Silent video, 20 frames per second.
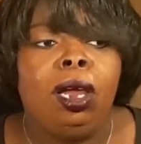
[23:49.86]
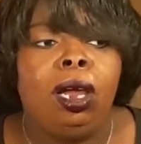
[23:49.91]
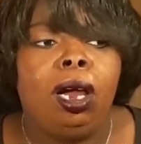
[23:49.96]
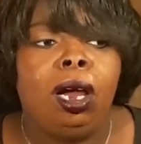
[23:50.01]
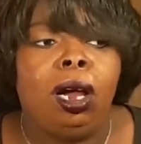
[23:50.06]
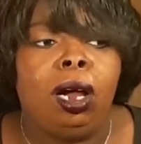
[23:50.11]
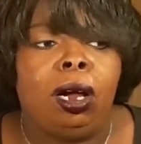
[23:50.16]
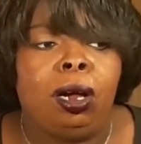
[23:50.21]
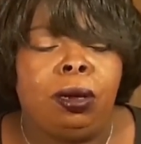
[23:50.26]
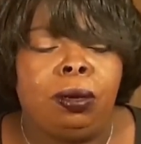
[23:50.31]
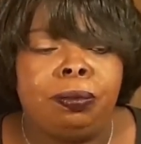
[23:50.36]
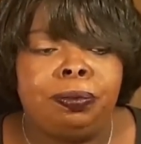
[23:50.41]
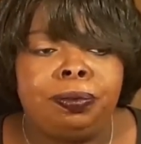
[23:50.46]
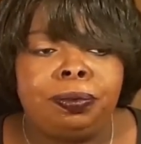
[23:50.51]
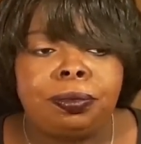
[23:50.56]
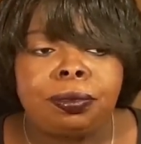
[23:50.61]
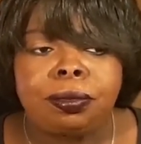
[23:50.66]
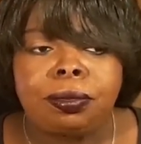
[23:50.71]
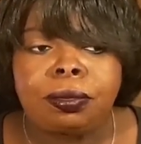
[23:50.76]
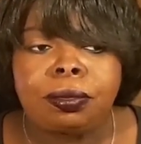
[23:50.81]
Um,
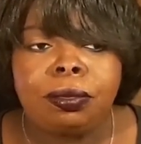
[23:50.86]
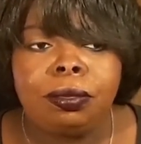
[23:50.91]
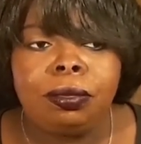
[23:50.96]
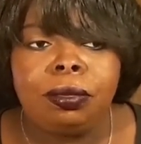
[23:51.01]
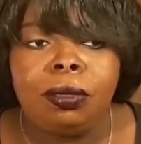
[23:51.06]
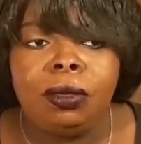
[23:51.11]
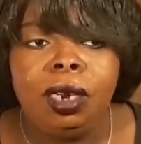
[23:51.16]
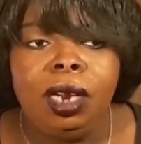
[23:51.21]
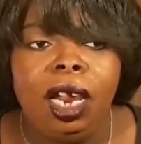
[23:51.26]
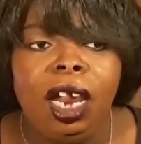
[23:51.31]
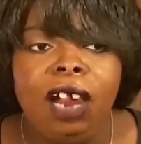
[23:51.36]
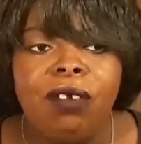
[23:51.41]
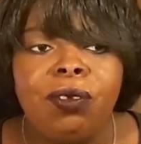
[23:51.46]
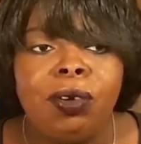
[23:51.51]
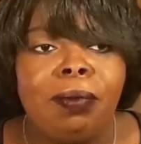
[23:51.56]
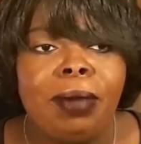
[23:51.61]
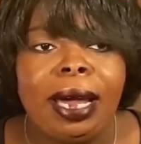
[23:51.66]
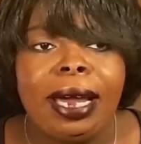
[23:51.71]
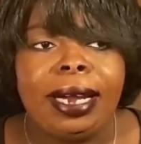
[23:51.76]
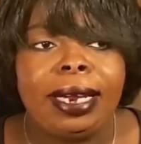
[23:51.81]

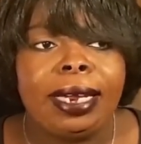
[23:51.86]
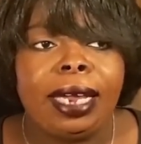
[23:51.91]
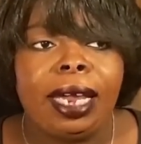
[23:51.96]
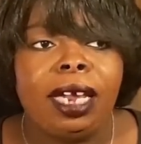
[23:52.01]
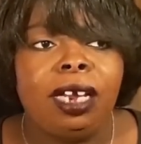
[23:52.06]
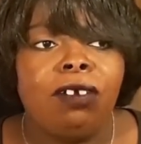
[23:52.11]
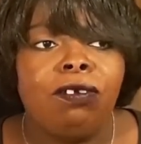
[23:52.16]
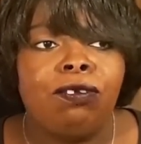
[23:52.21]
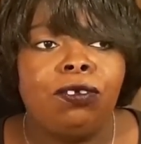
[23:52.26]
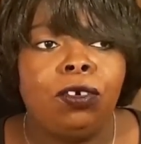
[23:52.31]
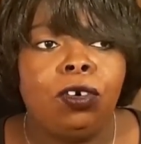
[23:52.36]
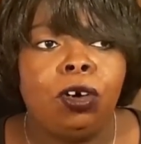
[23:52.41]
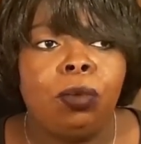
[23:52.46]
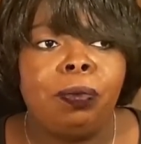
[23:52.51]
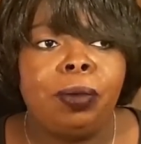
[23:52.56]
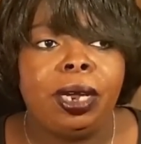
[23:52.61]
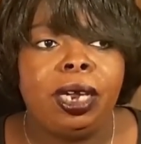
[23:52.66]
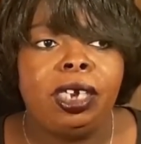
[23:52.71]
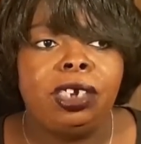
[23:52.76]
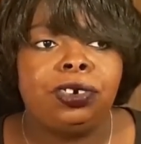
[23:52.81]
everybody can't afford
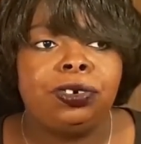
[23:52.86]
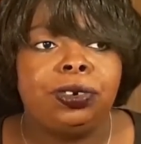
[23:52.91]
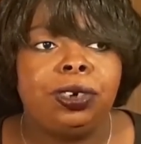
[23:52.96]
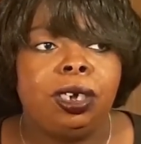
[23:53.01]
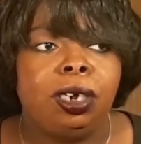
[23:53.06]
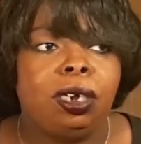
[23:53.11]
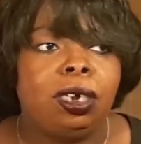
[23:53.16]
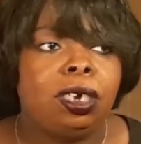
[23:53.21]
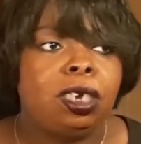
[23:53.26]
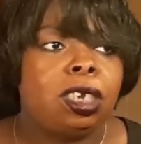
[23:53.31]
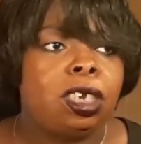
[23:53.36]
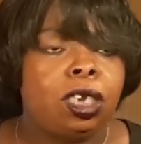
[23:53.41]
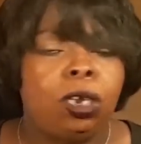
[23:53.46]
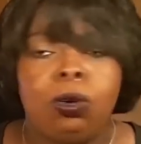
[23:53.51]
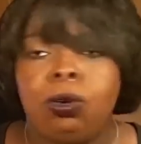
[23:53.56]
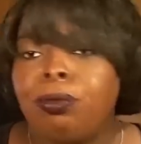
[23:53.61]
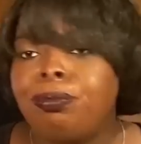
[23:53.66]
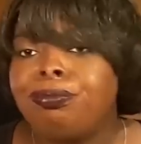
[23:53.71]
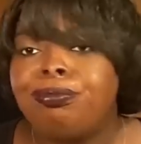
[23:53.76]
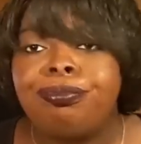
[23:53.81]
Patreon,
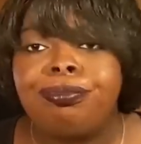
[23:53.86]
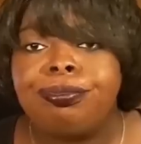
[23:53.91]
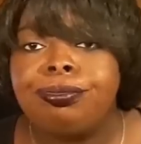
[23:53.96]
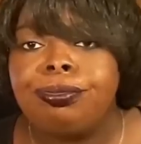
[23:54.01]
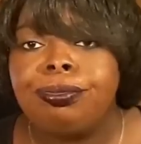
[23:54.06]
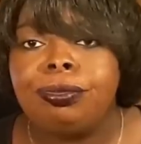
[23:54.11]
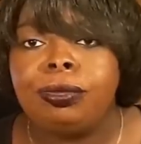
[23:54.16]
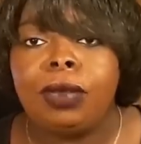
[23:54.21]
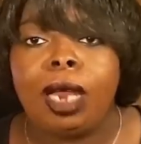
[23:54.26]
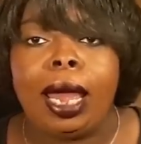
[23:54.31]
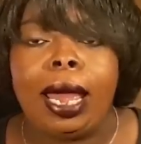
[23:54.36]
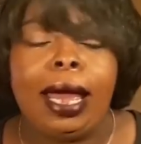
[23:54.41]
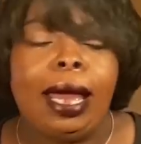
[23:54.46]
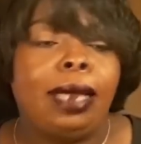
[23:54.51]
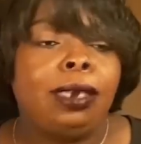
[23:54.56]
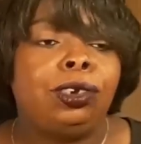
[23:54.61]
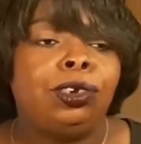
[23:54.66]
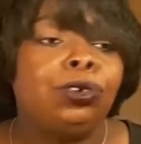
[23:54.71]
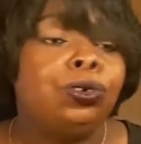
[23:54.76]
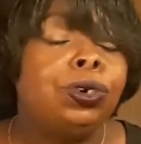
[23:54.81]
so I
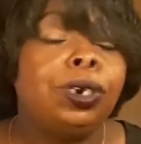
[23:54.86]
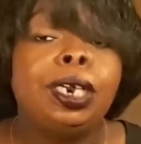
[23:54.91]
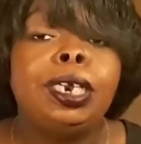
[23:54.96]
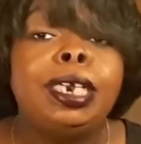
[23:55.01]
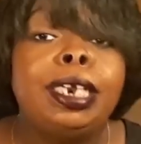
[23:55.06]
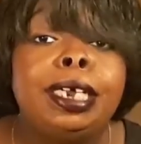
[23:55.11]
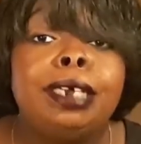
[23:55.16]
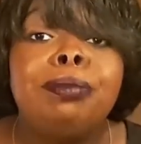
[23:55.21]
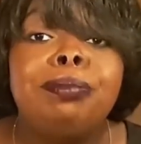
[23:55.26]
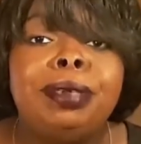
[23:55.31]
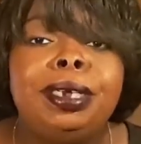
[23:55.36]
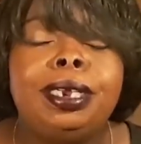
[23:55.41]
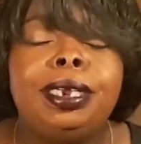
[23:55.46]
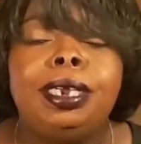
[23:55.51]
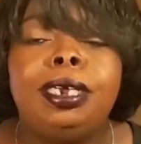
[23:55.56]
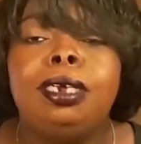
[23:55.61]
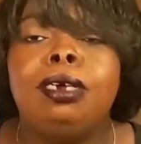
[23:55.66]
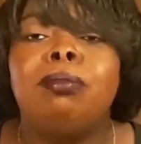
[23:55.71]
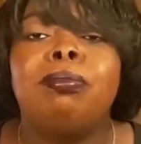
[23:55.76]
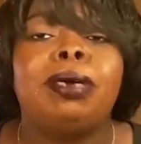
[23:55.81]
do it a little bit
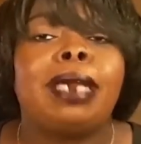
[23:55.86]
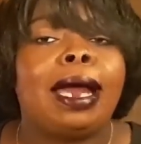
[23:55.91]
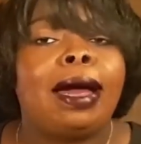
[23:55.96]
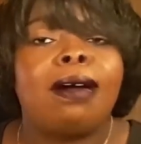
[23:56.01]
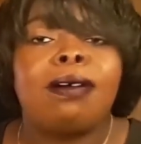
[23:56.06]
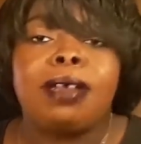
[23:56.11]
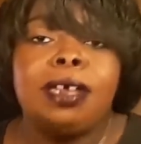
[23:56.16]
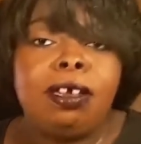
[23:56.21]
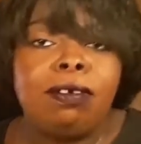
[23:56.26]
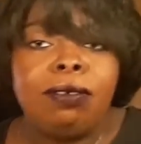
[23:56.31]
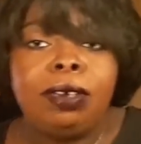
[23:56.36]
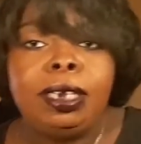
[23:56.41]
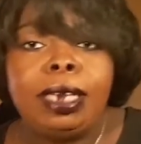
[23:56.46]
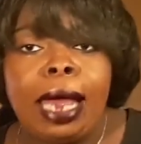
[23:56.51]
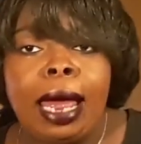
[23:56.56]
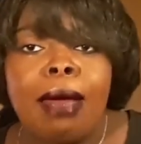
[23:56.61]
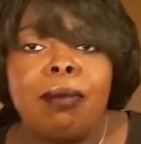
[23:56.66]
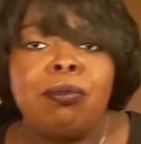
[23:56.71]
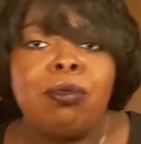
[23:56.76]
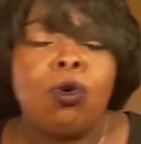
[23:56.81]
here, but I'll give a
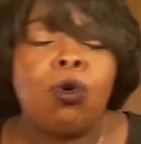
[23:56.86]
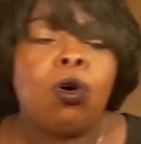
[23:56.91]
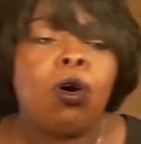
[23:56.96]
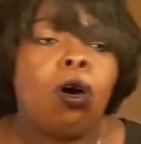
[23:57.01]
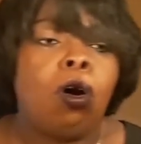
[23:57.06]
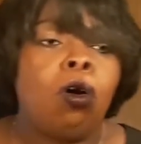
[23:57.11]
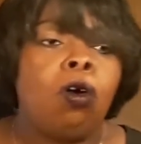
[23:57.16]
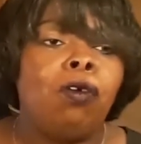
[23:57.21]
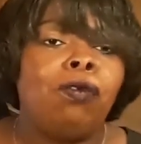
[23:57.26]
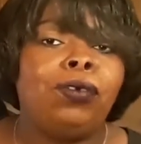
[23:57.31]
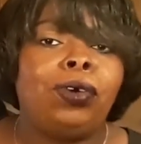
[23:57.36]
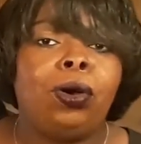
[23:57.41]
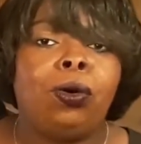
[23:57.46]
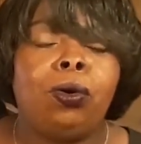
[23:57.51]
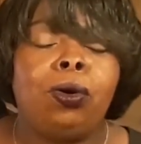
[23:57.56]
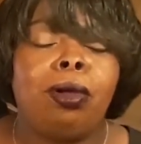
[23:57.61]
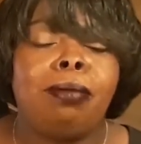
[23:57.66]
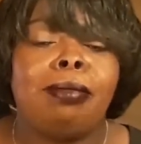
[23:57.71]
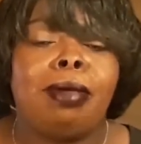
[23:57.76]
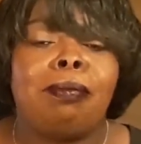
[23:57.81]
lot more over
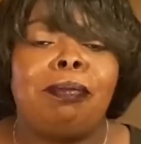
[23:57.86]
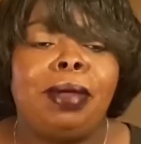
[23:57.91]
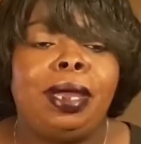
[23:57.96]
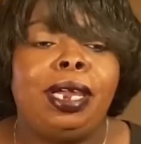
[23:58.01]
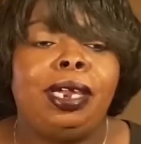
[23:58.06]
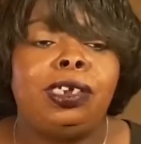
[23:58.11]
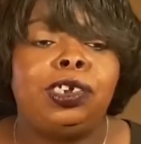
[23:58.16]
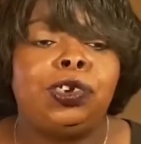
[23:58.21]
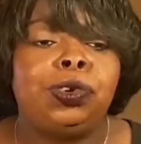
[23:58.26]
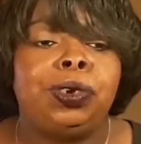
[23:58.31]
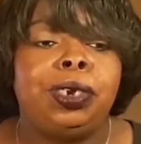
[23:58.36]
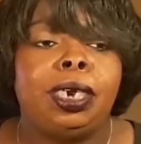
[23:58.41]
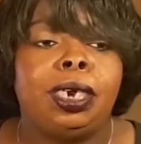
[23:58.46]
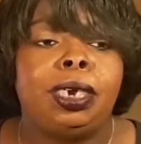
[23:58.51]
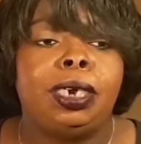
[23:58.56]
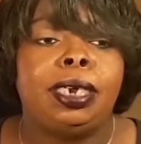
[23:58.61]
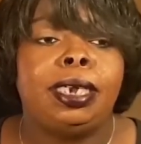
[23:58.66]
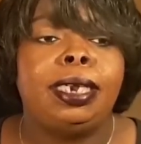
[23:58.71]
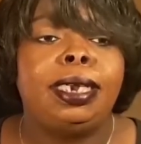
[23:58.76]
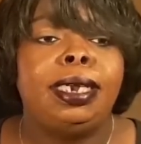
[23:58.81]
on my
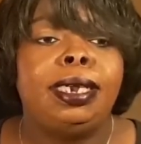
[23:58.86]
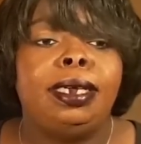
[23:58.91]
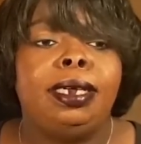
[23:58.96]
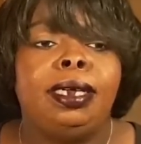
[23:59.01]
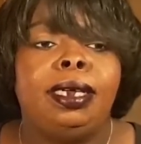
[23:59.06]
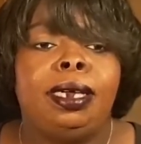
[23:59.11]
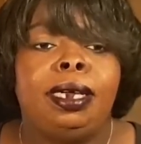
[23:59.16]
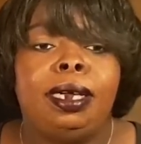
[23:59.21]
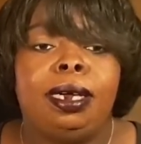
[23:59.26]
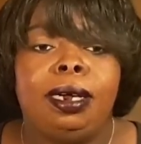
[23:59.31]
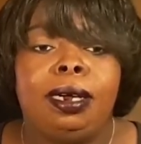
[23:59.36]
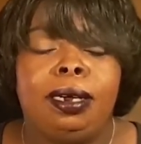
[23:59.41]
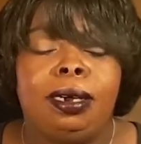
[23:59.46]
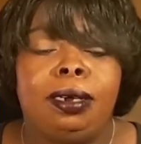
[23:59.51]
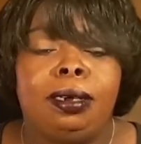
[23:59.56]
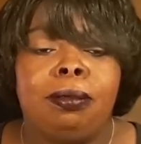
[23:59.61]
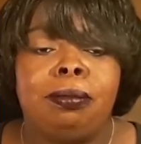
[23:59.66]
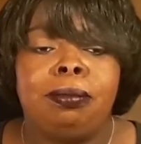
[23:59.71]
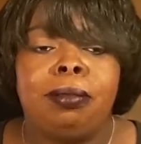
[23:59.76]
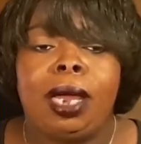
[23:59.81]
Patreon.
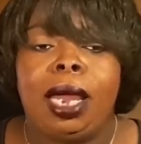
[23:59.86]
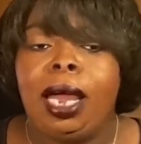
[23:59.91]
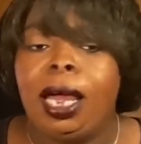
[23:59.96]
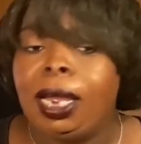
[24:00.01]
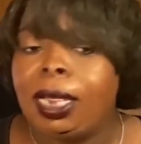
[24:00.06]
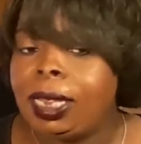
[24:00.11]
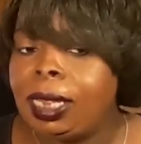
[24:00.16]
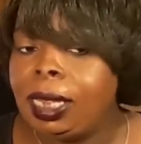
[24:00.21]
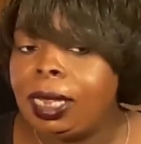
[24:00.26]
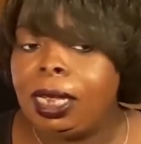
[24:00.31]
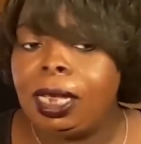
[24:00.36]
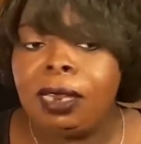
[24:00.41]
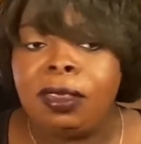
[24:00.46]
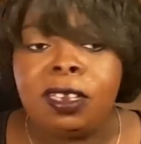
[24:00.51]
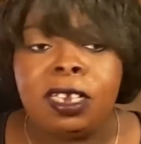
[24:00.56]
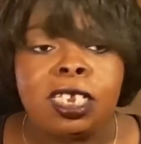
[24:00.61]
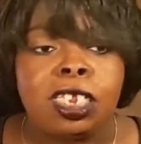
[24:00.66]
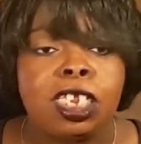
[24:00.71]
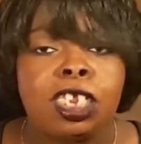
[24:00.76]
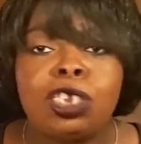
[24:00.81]
Um, again,
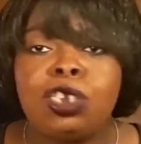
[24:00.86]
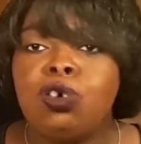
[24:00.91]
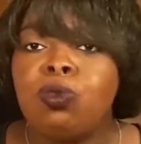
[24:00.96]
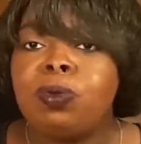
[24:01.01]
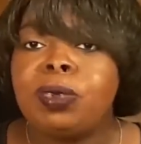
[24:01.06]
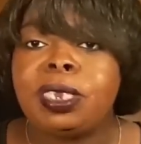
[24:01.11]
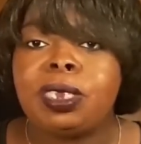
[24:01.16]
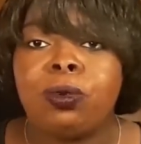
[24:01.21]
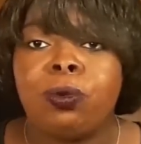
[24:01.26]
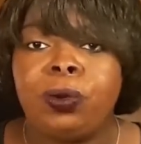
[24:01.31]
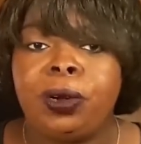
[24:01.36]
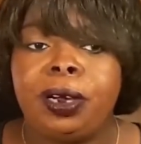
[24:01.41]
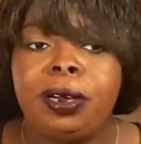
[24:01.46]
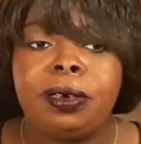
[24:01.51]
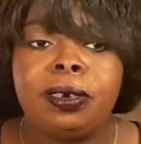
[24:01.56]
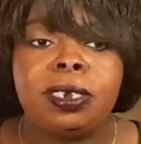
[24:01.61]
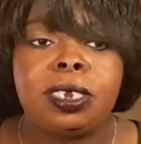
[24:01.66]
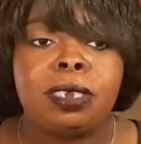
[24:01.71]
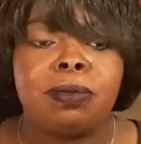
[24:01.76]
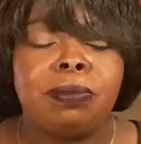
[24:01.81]
this is Lupus
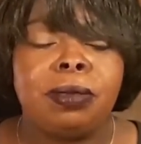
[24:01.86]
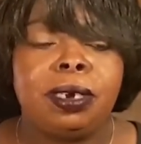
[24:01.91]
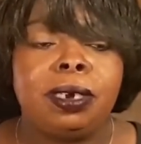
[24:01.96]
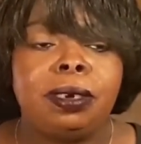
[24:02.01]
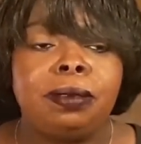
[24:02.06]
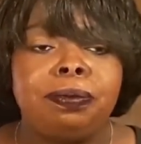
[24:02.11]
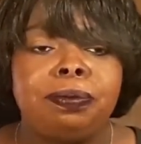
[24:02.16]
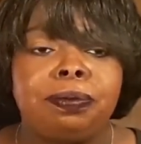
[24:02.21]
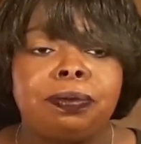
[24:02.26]
Awareness Month.